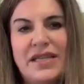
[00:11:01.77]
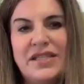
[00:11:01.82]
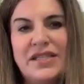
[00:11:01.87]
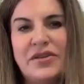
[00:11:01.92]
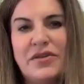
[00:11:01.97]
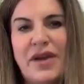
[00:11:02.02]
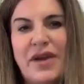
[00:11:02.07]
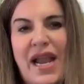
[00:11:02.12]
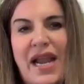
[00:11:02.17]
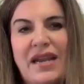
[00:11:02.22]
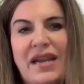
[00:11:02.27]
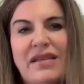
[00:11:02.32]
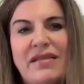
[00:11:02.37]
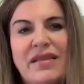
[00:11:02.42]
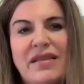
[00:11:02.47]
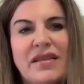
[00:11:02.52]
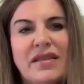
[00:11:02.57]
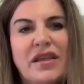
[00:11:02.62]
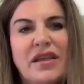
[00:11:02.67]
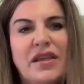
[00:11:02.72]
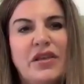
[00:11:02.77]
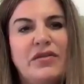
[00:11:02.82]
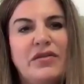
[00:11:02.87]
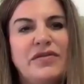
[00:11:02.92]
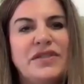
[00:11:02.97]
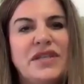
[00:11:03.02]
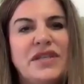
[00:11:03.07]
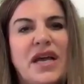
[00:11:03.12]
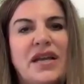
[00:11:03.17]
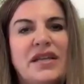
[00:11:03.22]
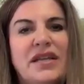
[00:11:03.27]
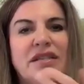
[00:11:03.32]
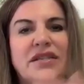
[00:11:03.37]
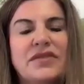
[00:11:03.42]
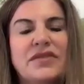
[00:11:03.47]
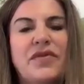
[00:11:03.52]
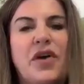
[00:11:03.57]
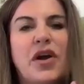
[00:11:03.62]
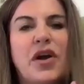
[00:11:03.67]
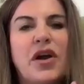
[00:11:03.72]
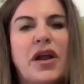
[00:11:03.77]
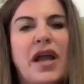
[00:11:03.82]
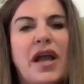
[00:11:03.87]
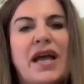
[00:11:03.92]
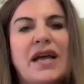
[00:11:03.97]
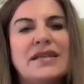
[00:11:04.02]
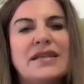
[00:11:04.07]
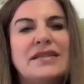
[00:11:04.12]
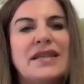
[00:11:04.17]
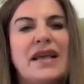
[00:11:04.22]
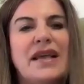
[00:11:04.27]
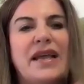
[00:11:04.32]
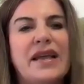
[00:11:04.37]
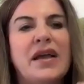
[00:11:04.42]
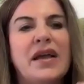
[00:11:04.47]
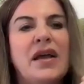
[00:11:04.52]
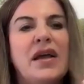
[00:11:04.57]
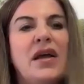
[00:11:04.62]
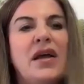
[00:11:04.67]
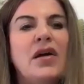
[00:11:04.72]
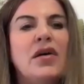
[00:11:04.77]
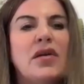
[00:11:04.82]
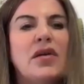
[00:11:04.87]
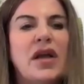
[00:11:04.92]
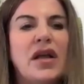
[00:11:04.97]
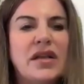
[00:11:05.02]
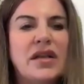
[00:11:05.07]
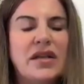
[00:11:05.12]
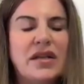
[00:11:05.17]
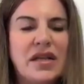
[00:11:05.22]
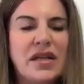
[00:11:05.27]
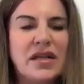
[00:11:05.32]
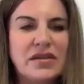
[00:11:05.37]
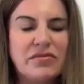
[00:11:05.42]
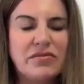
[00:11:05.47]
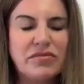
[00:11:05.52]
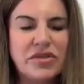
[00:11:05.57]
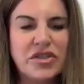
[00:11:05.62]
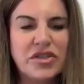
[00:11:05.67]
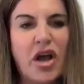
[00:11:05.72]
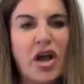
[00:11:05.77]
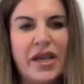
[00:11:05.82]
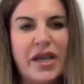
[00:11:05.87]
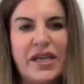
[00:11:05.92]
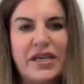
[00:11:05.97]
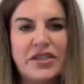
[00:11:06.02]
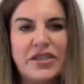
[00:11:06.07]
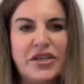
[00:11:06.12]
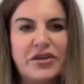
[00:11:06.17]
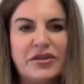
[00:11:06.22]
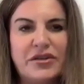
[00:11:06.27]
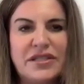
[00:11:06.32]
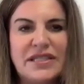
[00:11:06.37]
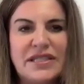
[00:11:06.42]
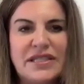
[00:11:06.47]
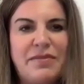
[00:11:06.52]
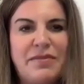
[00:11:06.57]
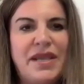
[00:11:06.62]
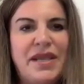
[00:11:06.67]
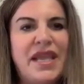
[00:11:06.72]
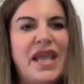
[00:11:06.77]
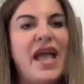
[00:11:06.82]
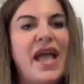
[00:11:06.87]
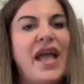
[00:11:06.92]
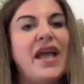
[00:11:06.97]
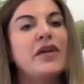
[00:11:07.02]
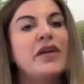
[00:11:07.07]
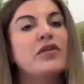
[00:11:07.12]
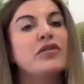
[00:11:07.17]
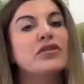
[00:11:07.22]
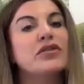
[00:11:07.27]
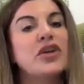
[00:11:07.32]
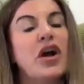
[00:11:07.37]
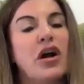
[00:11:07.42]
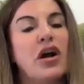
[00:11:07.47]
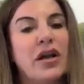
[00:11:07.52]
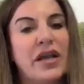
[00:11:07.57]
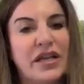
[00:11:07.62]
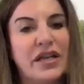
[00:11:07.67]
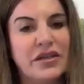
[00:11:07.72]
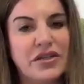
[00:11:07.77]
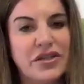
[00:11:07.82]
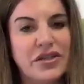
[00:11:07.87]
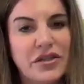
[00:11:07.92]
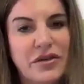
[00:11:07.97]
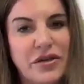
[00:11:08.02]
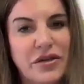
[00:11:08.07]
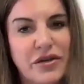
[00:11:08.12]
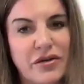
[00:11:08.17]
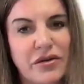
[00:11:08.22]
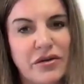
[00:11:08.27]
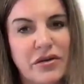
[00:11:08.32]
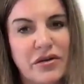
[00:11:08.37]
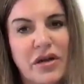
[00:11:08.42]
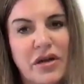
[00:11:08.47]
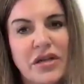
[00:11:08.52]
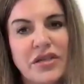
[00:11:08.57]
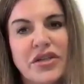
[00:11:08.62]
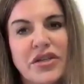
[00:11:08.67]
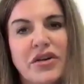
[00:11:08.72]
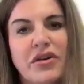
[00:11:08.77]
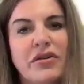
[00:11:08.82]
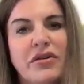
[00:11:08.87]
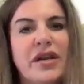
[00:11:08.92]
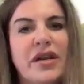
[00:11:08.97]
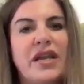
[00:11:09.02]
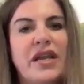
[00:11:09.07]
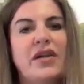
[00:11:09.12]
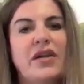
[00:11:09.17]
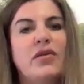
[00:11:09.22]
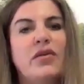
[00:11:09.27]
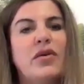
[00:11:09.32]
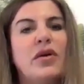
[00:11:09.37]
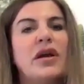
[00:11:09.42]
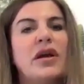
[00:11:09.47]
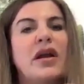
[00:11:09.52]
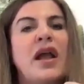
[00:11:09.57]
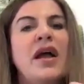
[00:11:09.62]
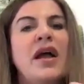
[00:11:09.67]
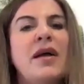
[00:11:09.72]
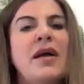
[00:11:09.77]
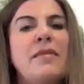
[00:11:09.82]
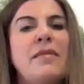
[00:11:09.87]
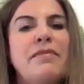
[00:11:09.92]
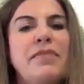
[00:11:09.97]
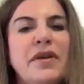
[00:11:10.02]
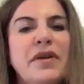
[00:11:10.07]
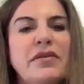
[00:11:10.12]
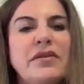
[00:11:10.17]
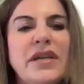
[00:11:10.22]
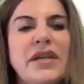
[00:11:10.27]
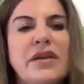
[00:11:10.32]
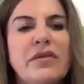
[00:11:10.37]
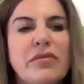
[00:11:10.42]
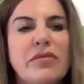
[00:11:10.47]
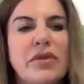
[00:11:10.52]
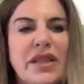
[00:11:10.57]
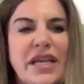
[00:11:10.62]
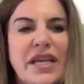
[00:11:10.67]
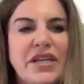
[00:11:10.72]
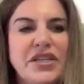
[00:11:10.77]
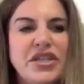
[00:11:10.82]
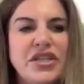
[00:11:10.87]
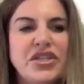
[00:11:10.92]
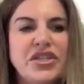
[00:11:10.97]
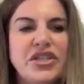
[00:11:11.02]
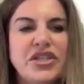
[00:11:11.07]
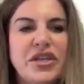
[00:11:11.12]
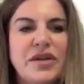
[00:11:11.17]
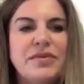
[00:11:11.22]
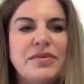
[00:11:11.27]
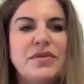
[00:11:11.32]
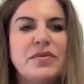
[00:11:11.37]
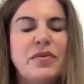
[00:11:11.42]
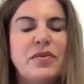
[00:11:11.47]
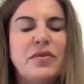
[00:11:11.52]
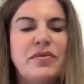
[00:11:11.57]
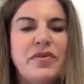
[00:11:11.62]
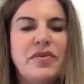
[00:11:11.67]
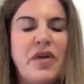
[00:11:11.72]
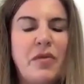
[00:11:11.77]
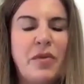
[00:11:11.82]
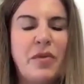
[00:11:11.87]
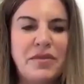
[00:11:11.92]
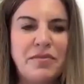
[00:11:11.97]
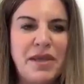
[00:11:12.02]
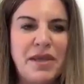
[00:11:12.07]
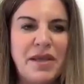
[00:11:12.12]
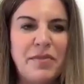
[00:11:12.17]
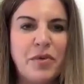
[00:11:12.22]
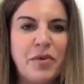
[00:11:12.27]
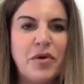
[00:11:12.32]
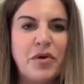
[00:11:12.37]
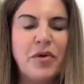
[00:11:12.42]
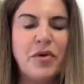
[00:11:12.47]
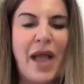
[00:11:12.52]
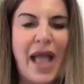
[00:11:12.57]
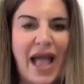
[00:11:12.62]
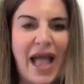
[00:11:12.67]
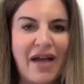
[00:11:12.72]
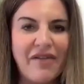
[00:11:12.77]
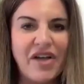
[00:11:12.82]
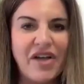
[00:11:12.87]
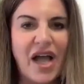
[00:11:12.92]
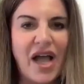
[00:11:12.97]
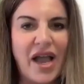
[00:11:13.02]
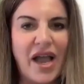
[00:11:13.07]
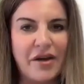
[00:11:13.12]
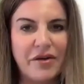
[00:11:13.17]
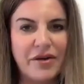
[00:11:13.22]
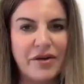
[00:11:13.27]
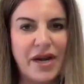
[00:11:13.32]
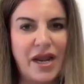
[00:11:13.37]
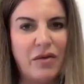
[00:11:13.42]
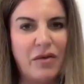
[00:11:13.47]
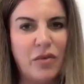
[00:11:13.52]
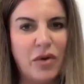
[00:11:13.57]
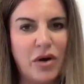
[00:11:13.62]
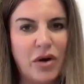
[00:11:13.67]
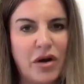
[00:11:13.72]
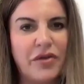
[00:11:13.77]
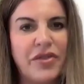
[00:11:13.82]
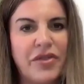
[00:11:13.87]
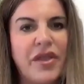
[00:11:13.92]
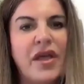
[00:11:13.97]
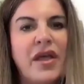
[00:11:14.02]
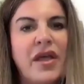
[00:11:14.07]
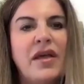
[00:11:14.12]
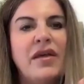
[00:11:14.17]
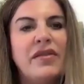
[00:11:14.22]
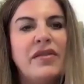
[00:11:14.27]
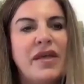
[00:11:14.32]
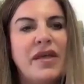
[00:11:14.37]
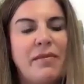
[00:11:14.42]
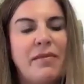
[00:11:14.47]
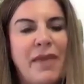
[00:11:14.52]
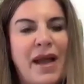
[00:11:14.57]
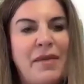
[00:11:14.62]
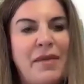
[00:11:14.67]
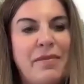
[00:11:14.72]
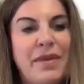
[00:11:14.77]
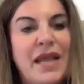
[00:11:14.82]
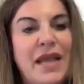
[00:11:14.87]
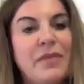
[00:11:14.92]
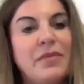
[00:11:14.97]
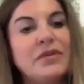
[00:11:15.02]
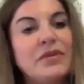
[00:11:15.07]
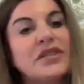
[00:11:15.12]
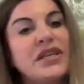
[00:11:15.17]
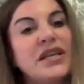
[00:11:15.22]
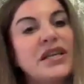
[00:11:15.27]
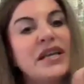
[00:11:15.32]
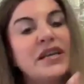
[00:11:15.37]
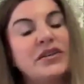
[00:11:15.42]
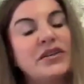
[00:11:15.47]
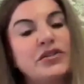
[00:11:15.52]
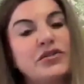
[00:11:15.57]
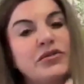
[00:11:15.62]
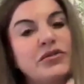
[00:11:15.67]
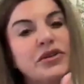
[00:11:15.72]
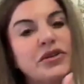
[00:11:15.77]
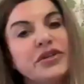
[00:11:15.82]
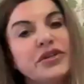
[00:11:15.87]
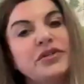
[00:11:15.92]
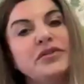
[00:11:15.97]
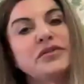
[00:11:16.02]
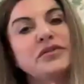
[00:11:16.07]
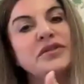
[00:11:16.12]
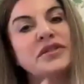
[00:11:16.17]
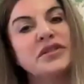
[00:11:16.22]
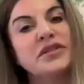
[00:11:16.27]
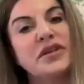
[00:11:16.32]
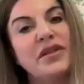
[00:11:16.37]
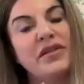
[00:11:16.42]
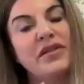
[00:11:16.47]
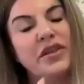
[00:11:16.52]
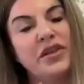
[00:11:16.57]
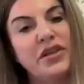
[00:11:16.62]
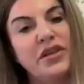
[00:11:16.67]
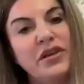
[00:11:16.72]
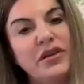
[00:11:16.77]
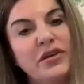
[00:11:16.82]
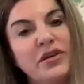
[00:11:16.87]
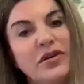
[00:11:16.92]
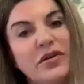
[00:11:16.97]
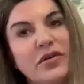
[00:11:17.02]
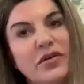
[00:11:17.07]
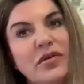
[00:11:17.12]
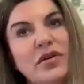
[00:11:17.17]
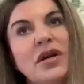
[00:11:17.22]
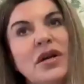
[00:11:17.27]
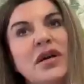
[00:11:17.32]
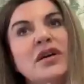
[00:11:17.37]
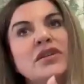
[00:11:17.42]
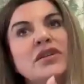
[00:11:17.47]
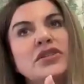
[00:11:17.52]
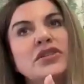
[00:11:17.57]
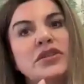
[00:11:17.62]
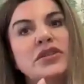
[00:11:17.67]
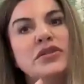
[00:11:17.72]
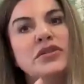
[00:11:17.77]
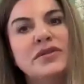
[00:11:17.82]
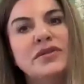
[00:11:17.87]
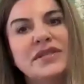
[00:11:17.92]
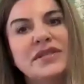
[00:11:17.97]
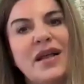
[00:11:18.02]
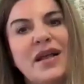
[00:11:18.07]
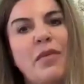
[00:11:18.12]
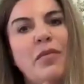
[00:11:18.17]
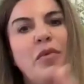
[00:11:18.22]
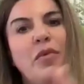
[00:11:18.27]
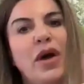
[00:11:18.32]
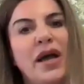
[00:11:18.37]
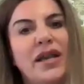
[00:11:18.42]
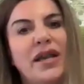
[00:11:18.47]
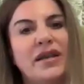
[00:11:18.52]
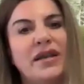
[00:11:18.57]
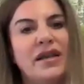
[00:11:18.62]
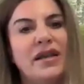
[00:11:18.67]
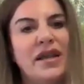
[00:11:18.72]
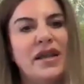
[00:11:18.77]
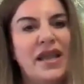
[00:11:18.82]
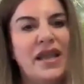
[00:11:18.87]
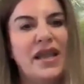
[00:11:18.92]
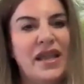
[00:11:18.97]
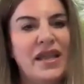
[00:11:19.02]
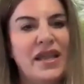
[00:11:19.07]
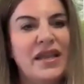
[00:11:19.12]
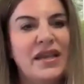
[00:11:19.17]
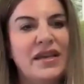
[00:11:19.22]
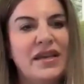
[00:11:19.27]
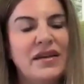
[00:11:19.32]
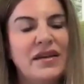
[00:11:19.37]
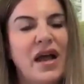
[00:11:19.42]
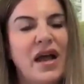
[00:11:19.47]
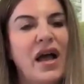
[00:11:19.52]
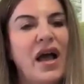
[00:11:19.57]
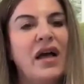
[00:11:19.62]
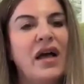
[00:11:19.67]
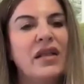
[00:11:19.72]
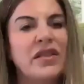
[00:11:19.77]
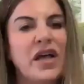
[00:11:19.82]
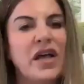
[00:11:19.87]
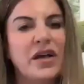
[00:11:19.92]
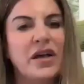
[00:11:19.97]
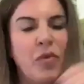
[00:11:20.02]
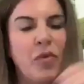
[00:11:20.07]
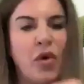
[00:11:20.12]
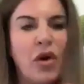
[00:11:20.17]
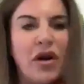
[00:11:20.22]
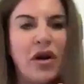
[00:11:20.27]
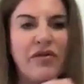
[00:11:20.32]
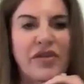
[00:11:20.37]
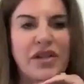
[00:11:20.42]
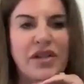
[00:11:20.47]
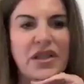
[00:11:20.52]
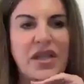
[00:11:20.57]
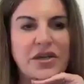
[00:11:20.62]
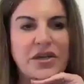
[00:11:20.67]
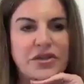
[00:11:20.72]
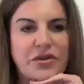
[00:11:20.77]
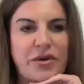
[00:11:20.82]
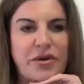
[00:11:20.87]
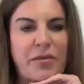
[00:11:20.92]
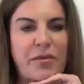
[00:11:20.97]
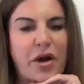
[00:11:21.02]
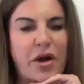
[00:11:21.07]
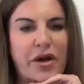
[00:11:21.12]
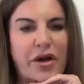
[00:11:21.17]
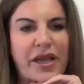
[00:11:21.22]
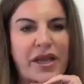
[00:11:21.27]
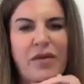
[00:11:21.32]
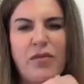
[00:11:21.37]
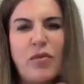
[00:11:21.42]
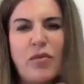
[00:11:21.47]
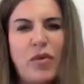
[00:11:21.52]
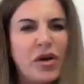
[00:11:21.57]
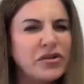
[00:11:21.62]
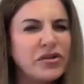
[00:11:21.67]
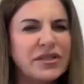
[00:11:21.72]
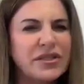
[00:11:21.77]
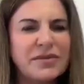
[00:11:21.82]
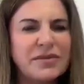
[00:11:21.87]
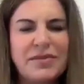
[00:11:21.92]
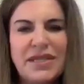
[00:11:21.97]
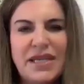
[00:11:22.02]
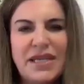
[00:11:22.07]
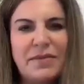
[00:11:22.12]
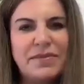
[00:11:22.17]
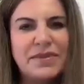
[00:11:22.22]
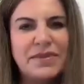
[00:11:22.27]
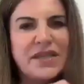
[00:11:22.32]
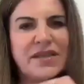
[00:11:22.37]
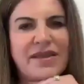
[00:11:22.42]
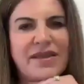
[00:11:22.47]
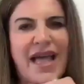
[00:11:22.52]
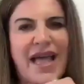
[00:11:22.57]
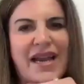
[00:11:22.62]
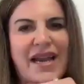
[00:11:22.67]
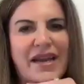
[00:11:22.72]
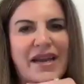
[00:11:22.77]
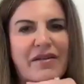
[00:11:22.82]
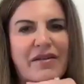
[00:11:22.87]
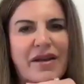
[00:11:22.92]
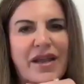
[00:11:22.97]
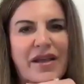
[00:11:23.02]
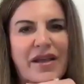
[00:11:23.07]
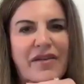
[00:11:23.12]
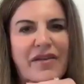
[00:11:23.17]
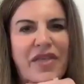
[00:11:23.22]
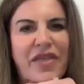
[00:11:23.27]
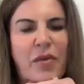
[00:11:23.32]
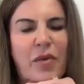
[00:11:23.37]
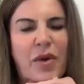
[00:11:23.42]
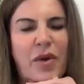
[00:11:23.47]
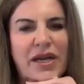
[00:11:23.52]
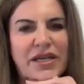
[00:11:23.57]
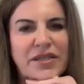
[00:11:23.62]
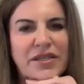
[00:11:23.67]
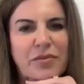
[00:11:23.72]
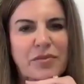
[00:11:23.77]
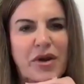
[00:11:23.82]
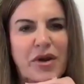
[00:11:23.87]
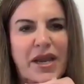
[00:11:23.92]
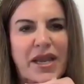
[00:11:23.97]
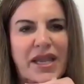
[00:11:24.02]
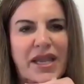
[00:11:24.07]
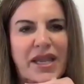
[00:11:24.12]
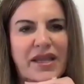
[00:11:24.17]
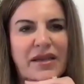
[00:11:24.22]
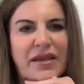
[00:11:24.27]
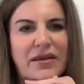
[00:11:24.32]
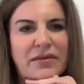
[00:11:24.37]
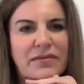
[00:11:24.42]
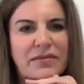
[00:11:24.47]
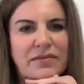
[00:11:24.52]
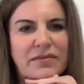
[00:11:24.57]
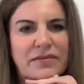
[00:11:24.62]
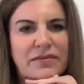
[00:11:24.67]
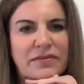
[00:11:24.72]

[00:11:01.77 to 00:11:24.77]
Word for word: is there anything that you've done as far as like talking to your CPA or talking to your attorney or building relationships with people who have a higher net worth that might be able to introduce you to someone in a more of a luxury market what are some tips in that area if they wanted to break in